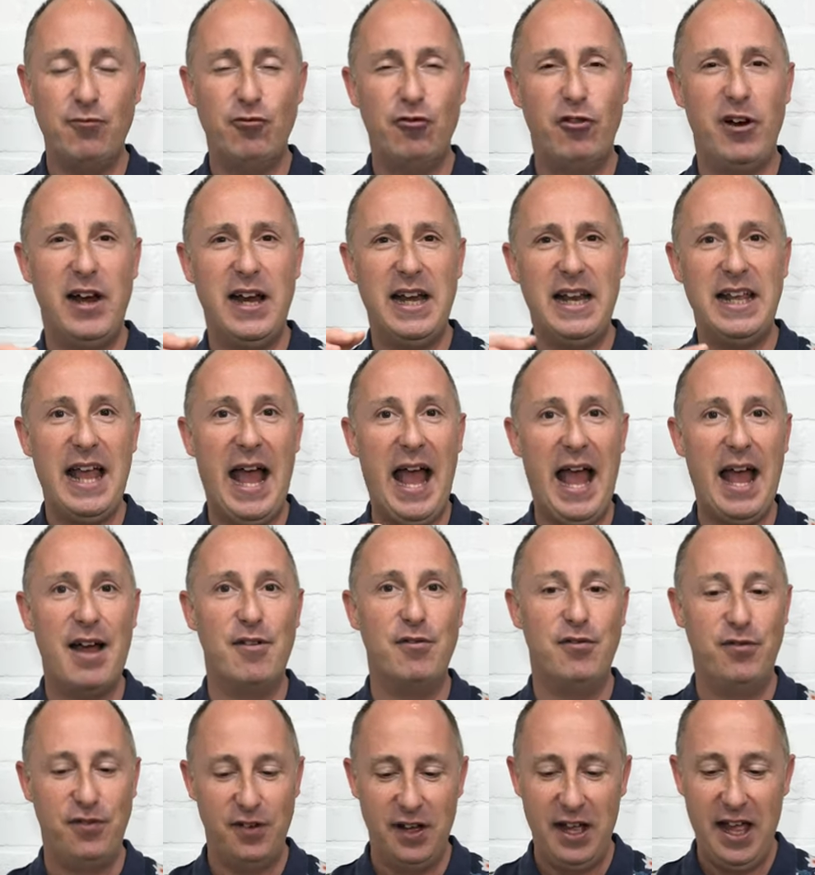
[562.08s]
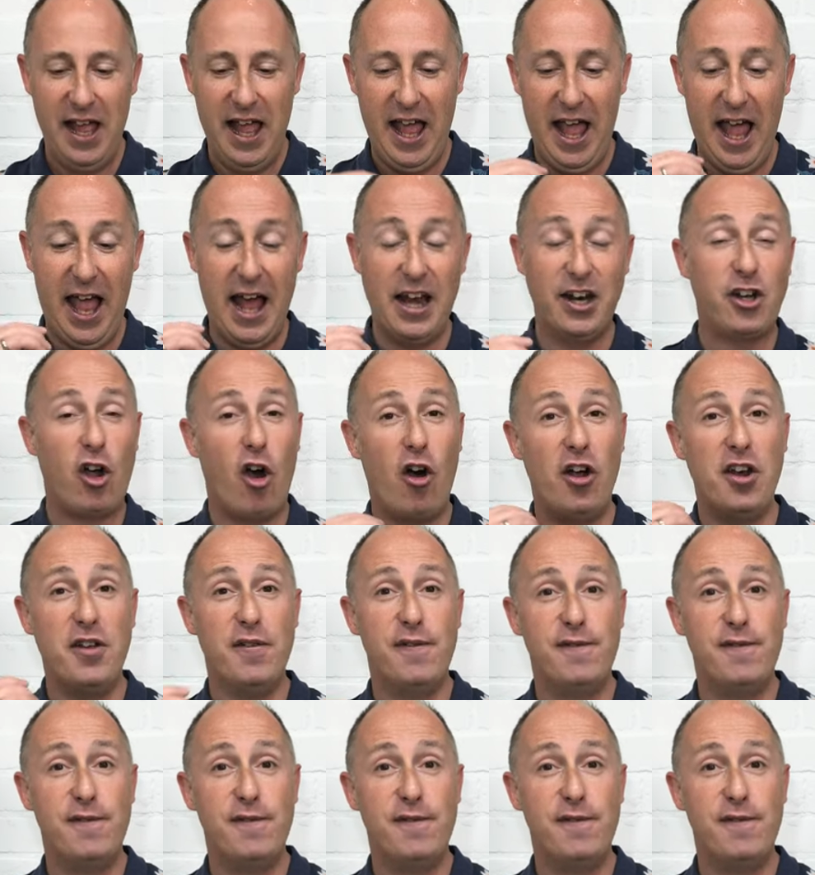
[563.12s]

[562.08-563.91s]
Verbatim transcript: really have uh, the kind of